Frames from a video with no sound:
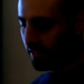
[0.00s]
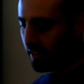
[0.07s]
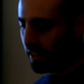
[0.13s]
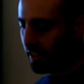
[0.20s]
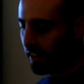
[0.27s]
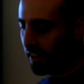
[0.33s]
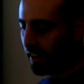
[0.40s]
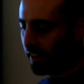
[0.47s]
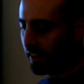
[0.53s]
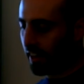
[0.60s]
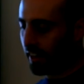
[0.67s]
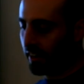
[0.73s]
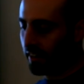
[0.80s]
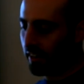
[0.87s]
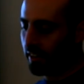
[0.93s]
Yeah, I
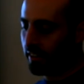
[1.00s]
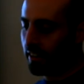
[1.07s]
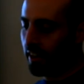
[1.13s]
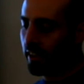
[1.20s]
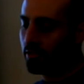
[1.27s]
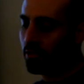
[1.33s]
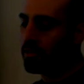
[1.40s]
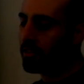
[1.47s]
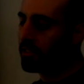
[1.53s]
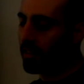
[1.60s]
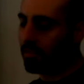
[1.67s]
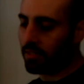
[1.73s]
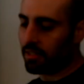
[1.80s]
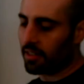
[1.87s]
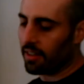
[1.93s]
got it. I do this
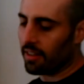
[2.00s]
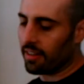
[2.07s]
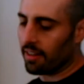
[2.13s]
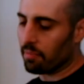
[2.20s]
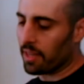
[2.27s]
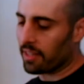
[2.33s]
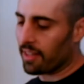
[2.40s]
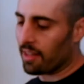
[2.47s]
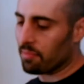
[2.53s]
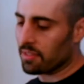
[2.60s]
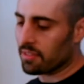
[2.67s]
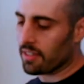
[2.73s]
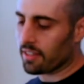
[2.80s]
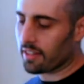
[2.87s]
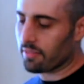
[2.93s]
every day, and I make that
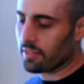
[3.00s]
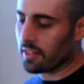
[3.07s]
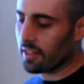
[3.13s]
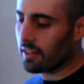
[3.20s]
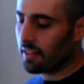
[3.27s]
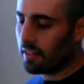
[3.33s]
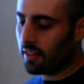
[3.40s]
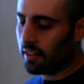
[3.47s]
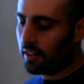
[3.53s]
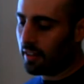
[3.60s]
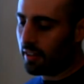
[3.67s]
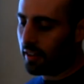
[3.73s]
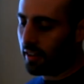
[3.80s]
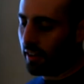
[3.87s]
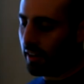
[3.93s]
mistake every day.
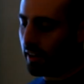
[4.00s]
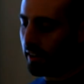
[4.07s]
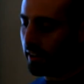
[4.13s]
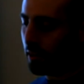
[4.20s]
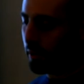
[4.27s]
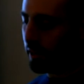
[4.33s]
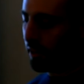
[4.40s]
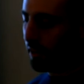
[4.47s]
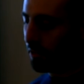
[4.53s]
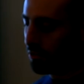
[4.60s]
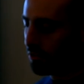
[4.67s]
Here we go.